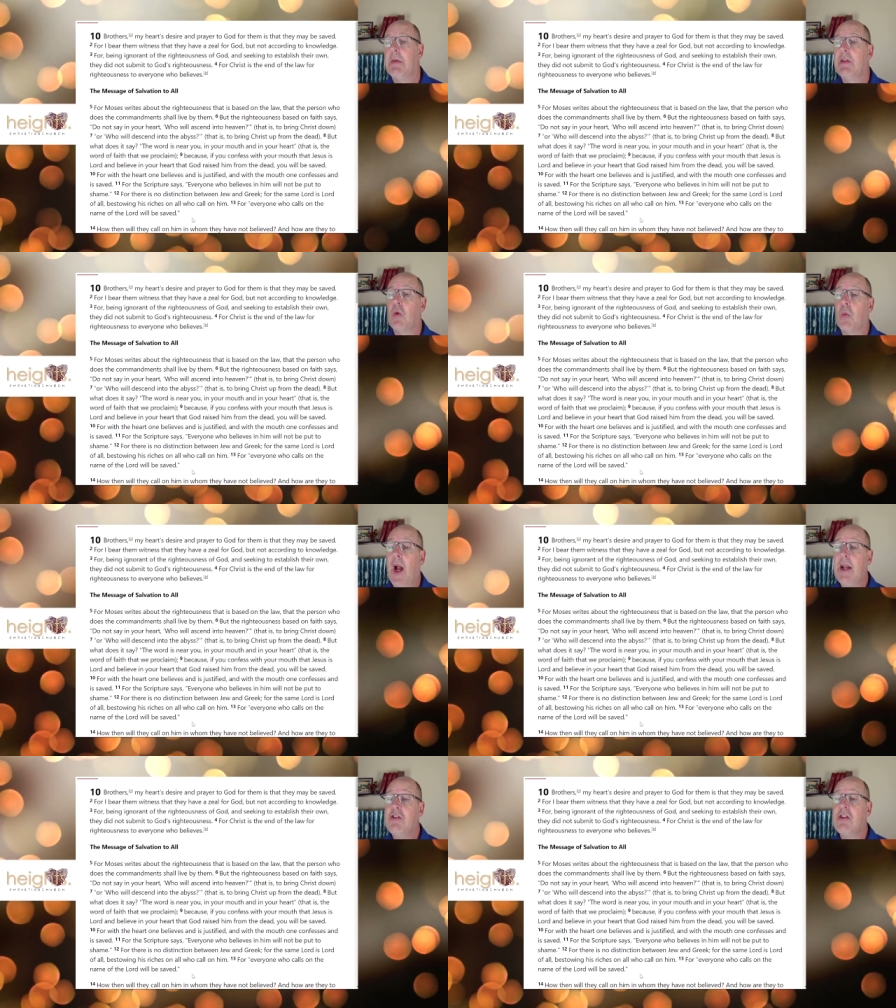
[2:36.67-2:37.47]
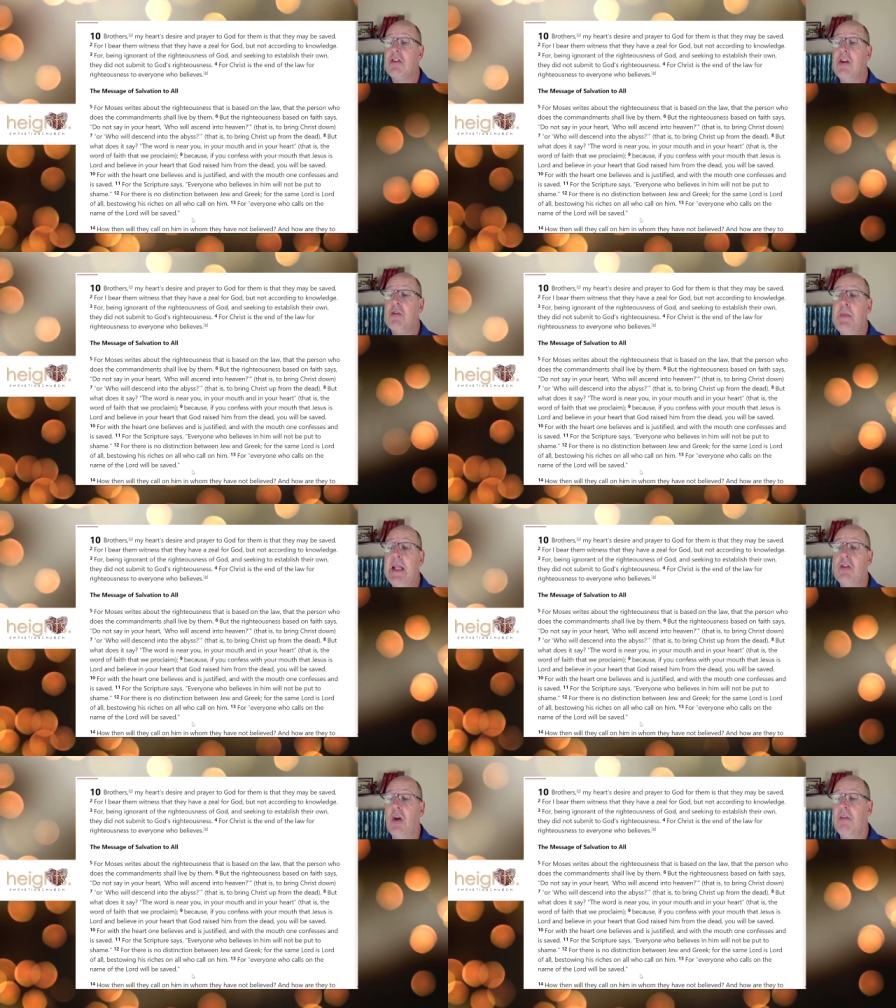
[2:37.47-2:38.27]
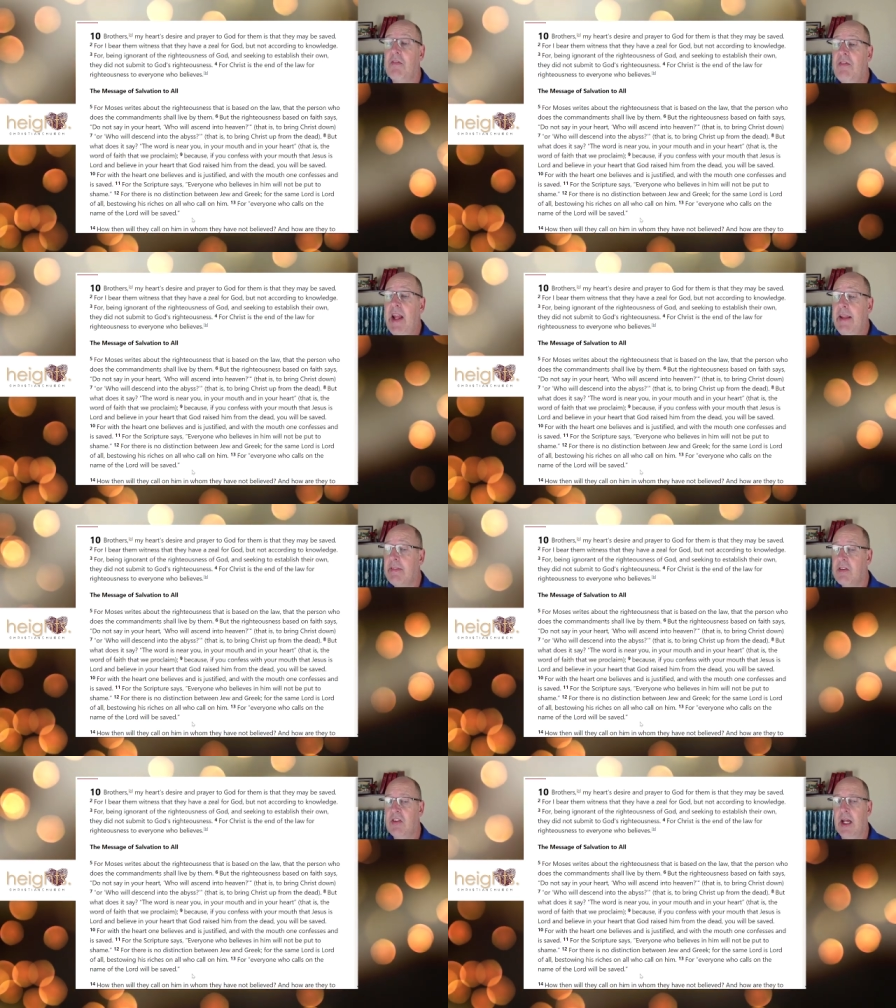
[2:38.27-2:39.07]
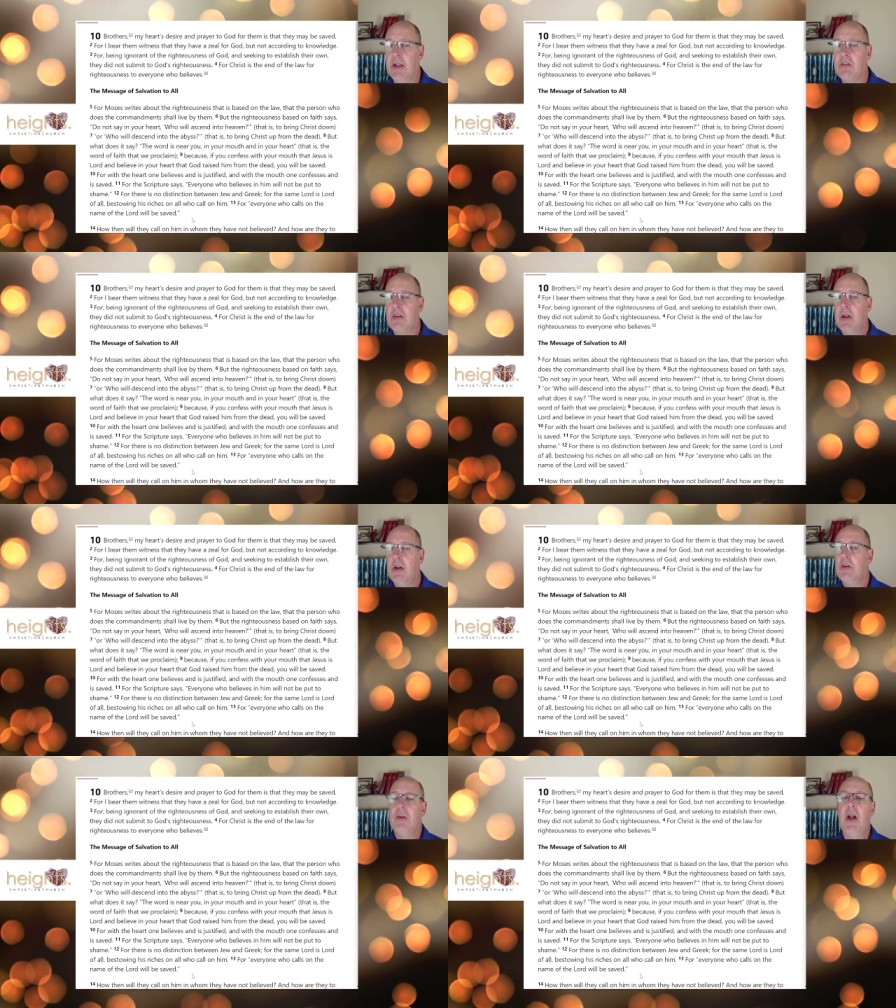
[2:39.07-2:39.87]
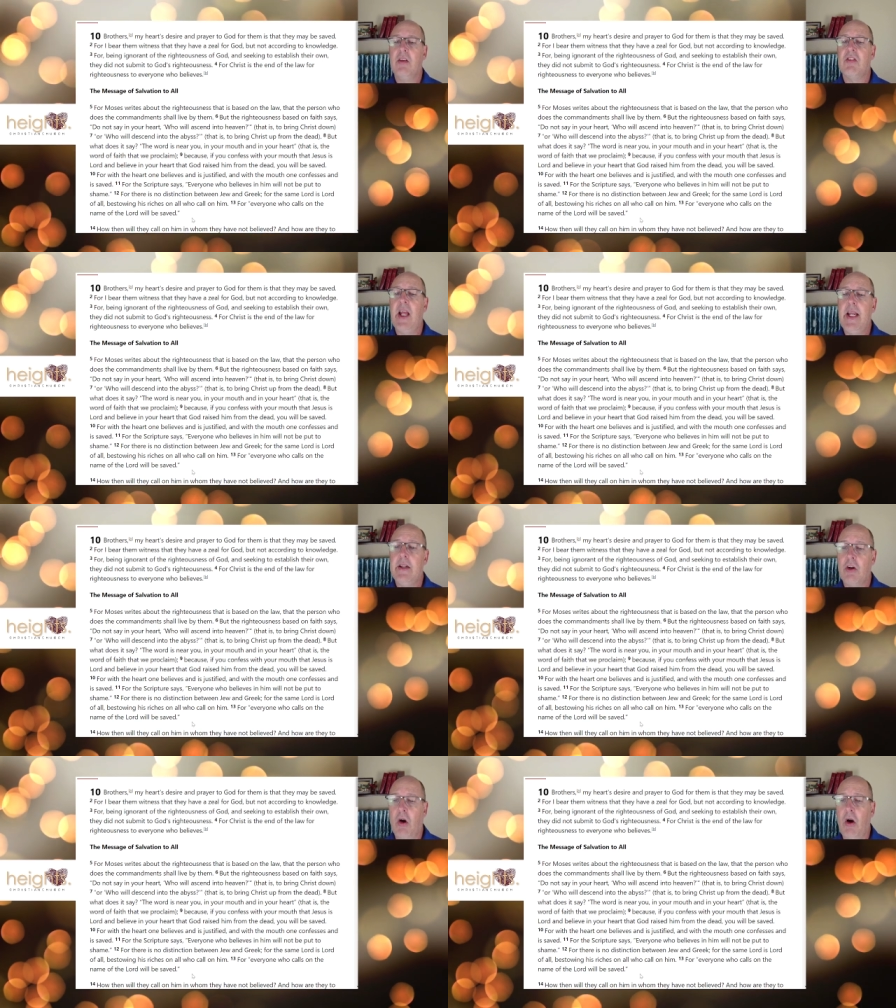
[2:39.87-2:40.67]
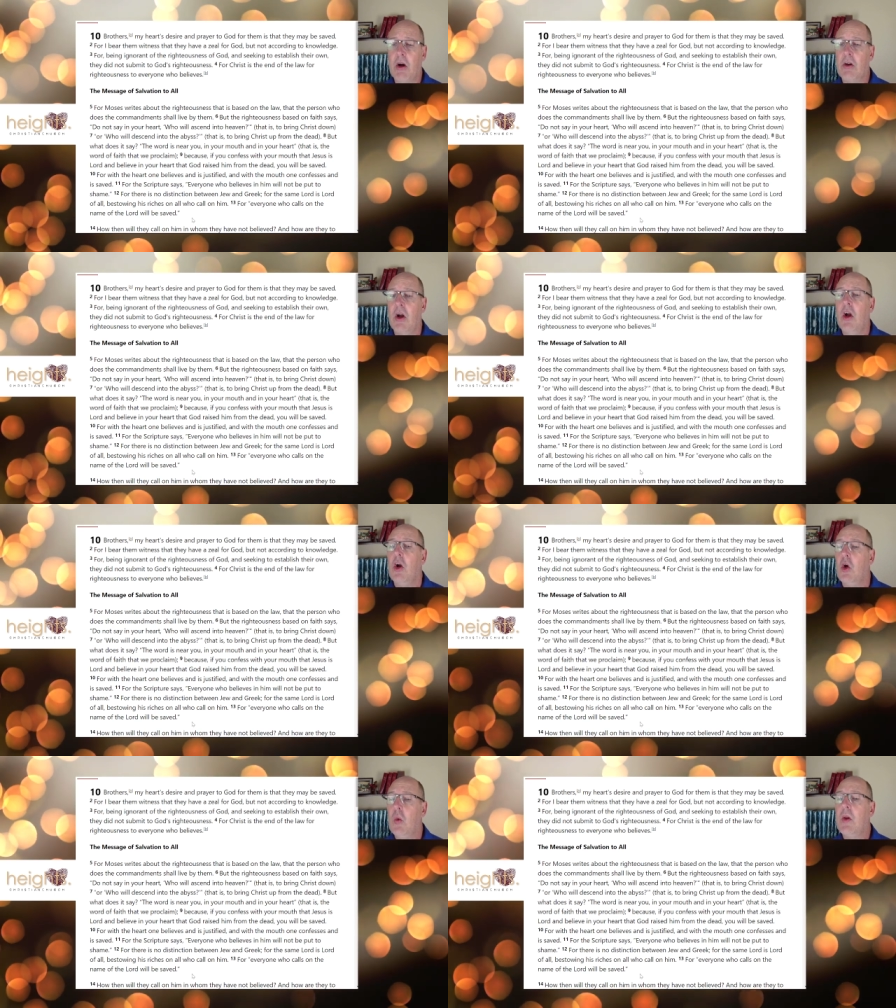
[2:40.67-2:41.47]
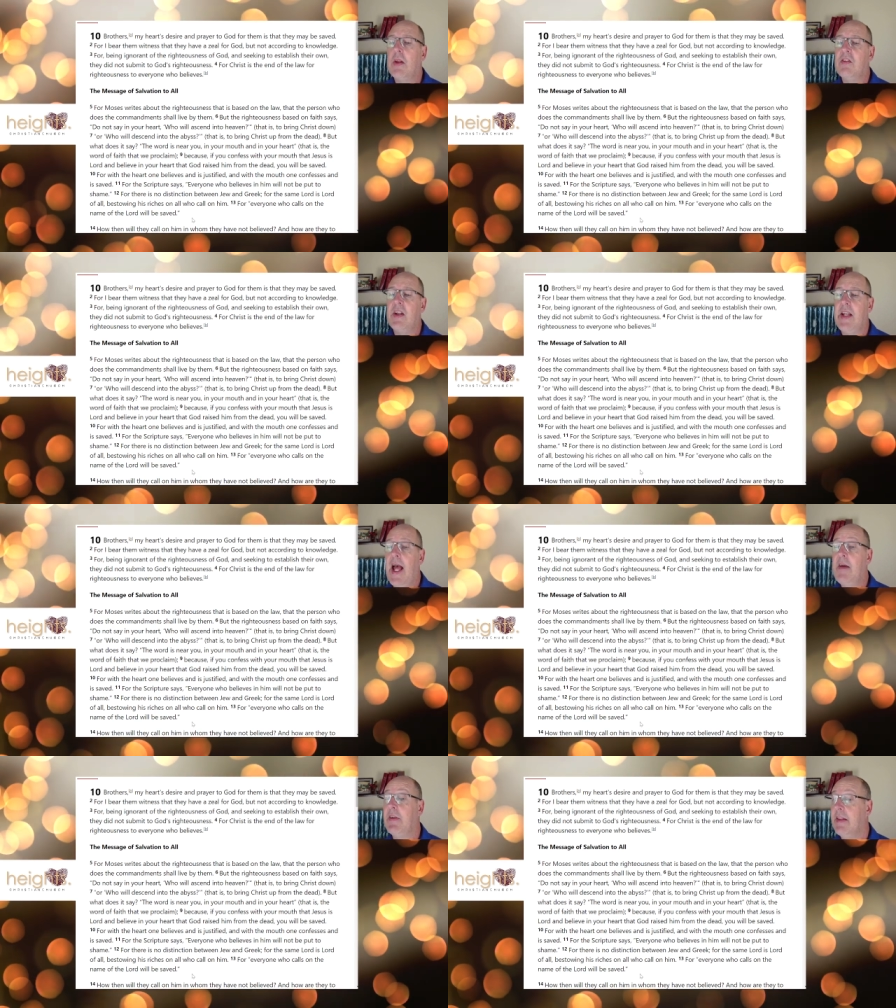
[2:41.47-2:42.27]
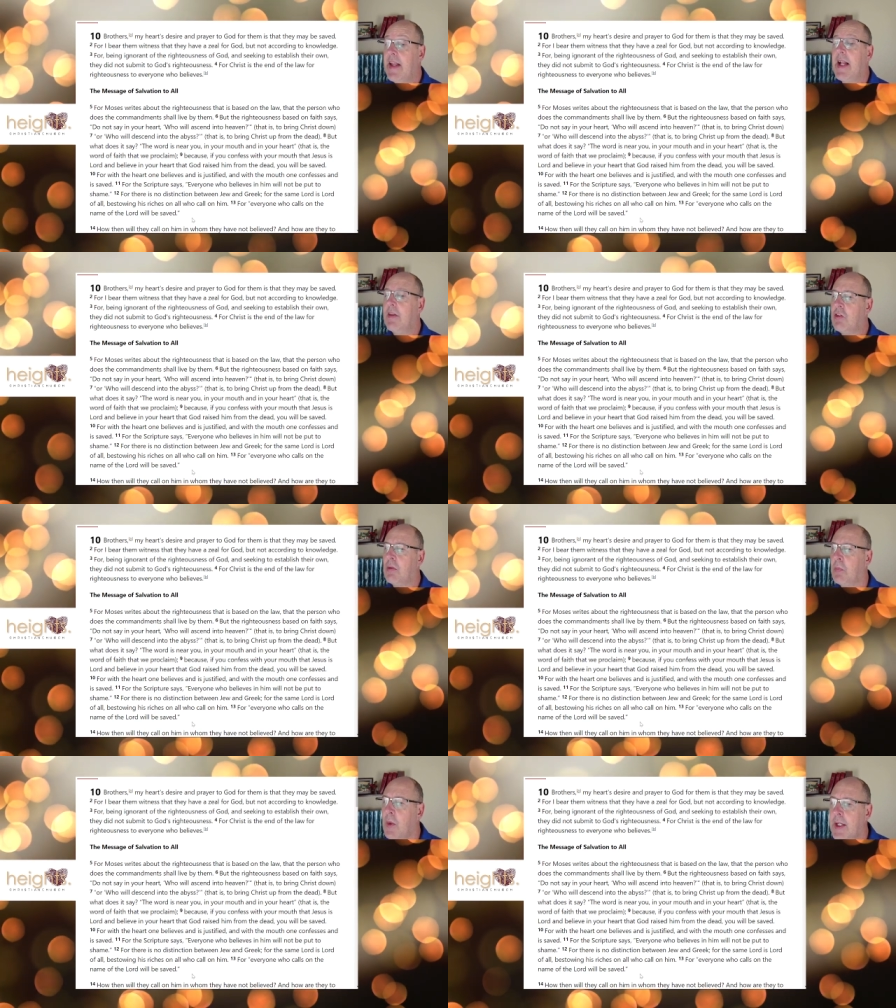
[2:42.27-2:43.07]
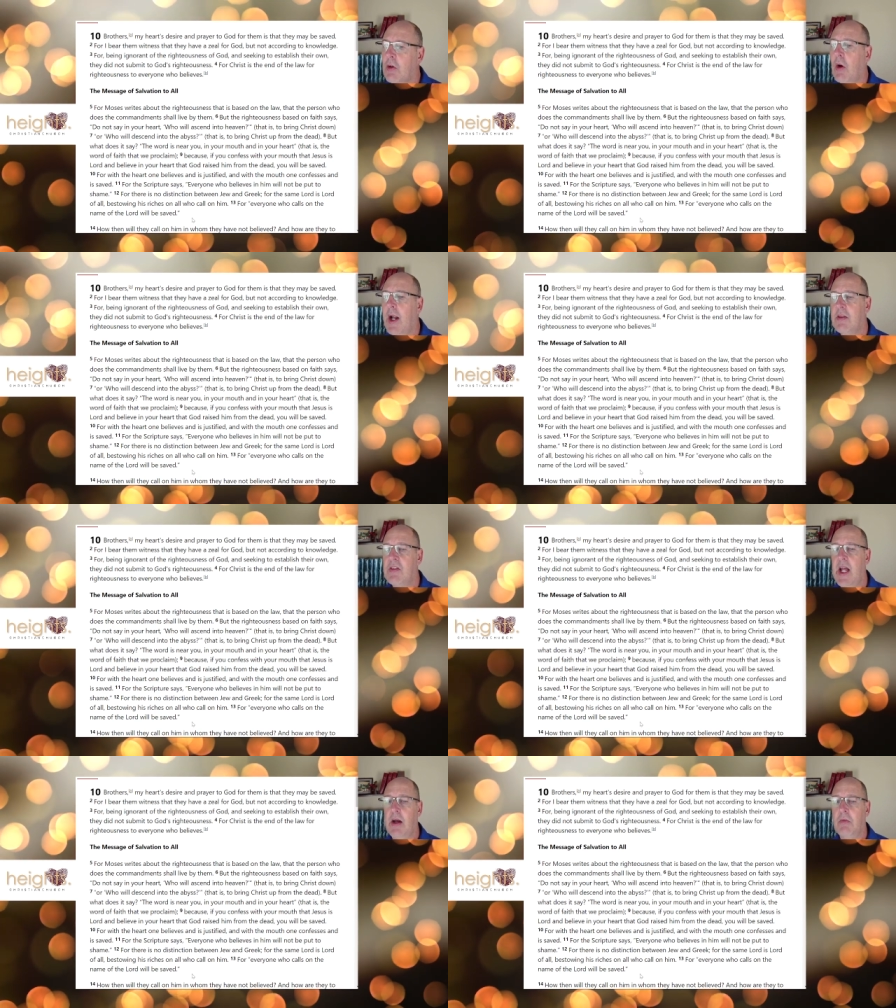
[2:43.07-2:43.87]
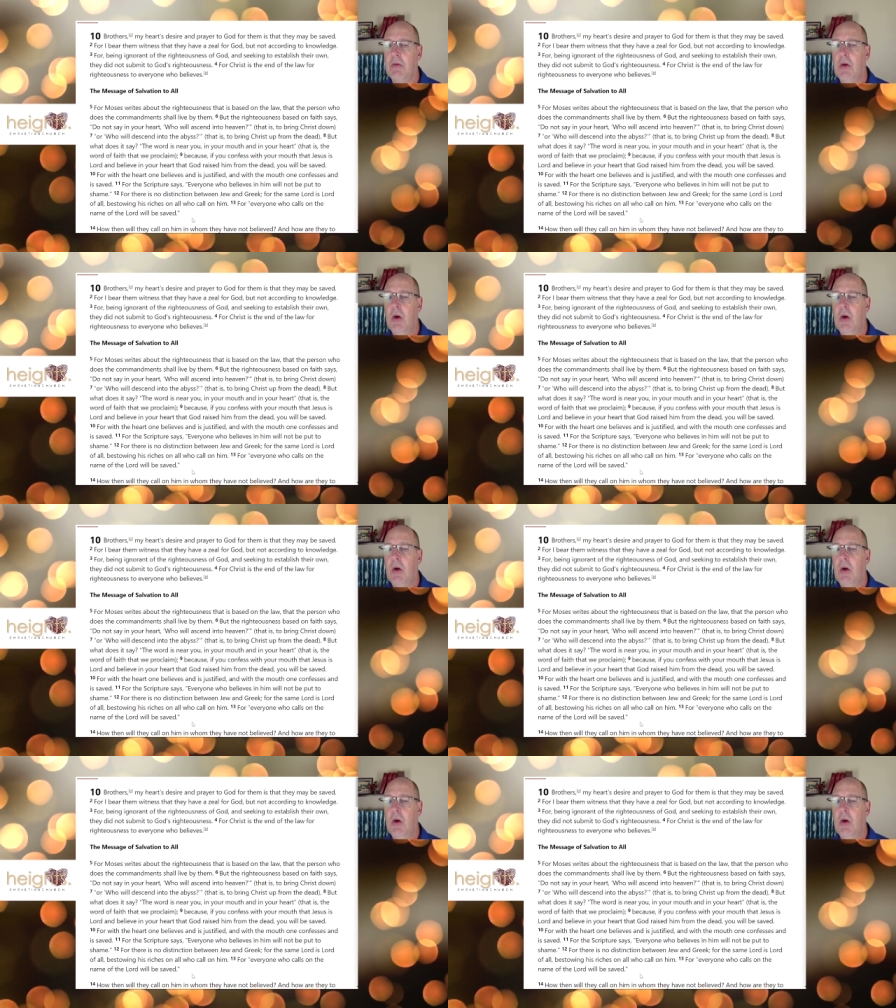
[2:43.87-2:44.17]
But the righteousness based on faith says, do not say in your heart, Who will ascend to heaven? That is to bring Christ down.